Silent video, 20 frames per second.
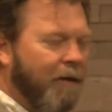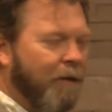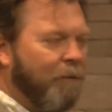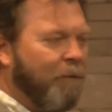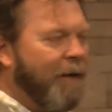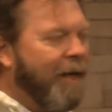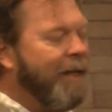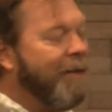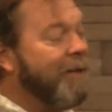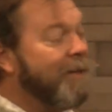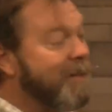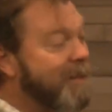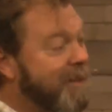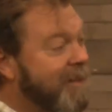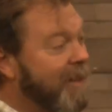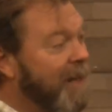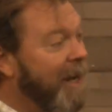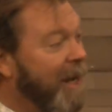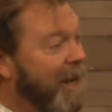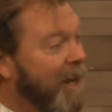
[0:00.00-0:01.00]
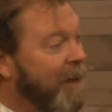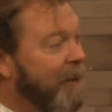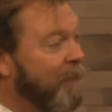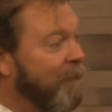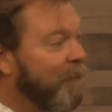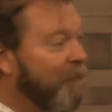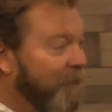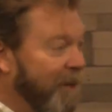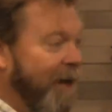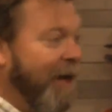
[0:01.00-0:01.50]
But in the
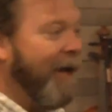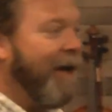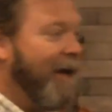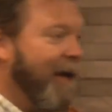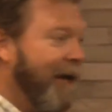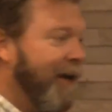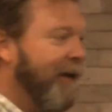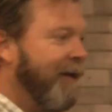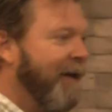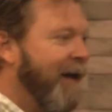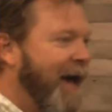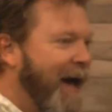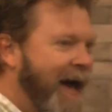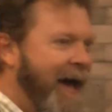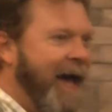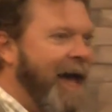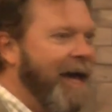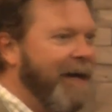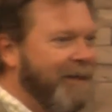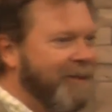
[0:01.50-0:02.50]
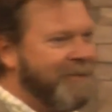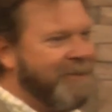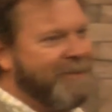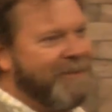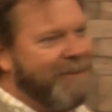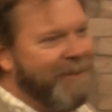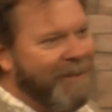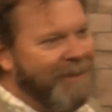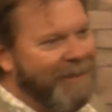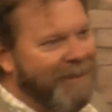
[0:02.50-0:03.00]
same vein,
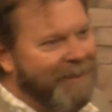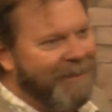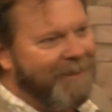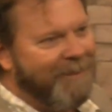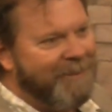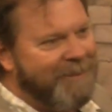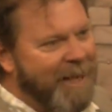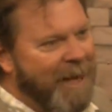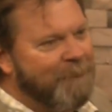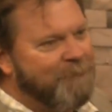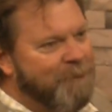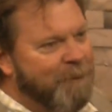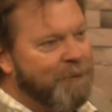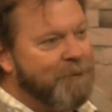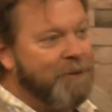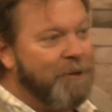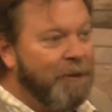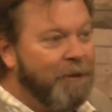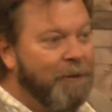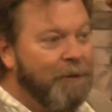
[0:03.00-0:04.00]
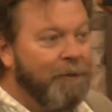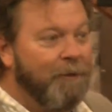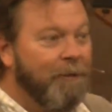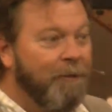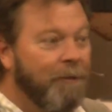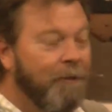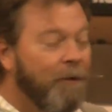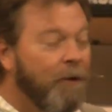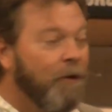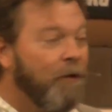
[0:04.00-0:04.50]
Acts chapter
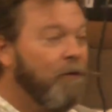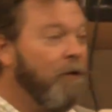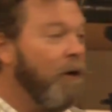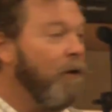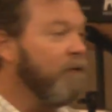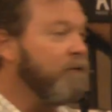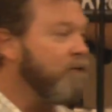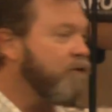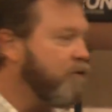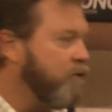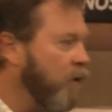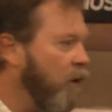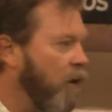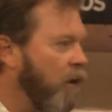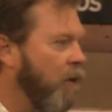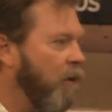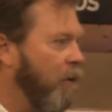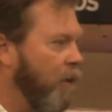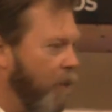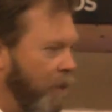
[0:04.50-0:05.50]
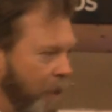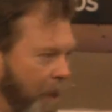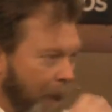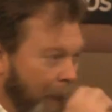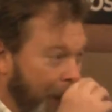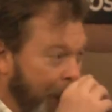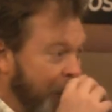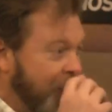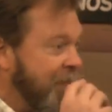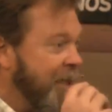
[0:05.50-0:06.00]
2 quotes Joel
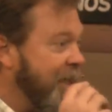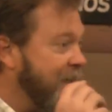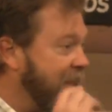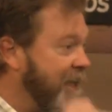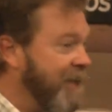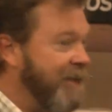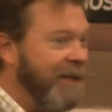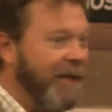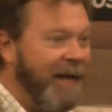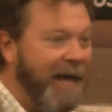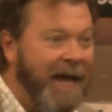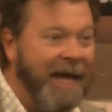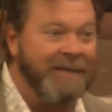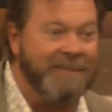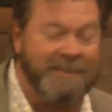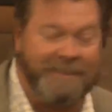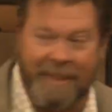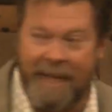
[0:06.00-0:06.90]
and says, in the last